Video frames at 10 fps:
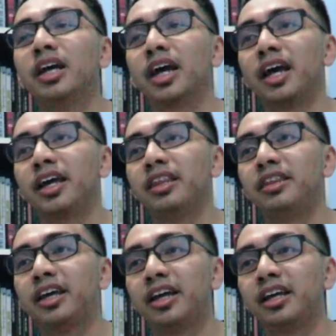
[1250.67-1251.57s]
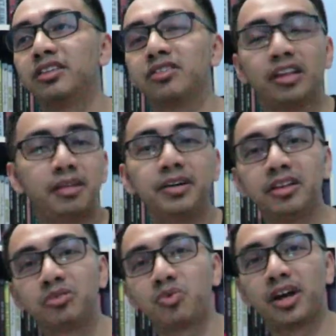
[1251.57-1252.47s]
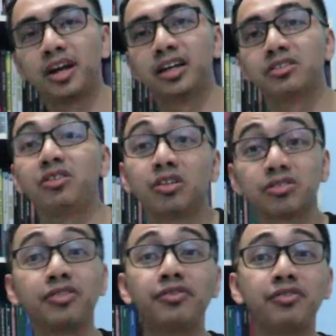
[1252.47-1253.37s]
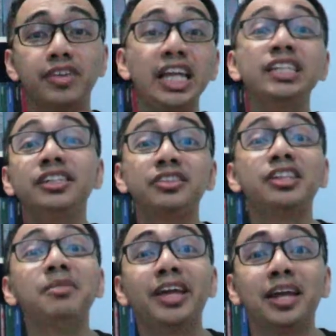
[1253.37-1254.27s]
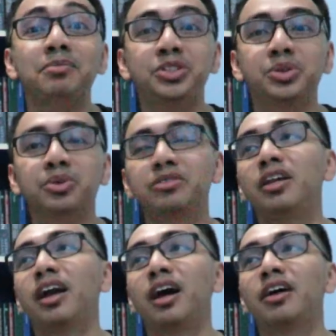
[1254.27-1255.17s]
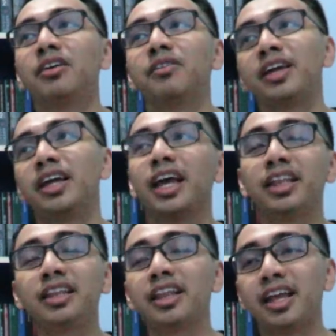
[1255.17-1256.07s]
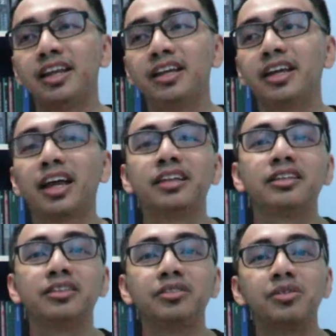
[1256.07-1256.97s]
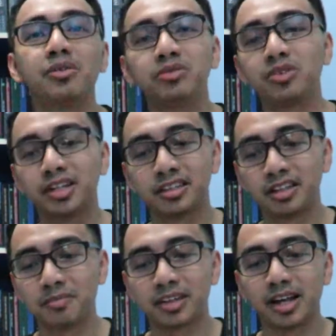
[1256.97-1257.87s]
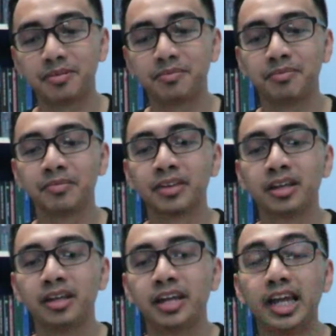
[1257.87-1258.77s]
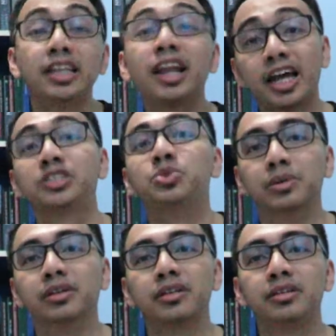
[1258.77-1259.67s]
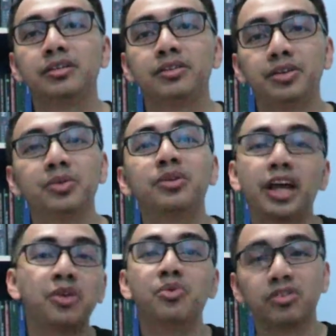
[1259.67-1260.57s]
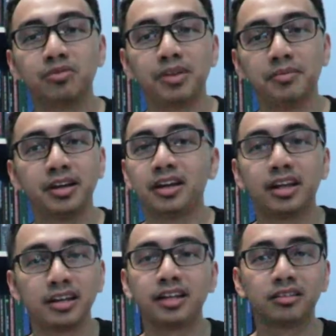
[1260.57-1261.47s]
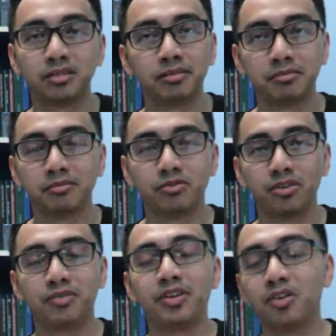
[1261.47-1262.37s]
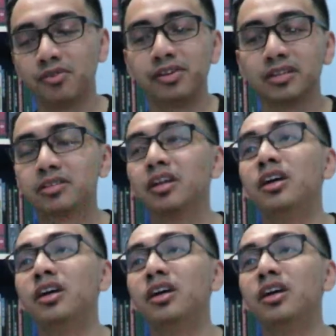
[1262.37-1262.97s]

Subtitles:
And then Celebrity Squares, lots of interesting game shows that are entertaining and also at the same time intellectual. You know, like Who Wants to Be a Millionaire, that's one of the obvious.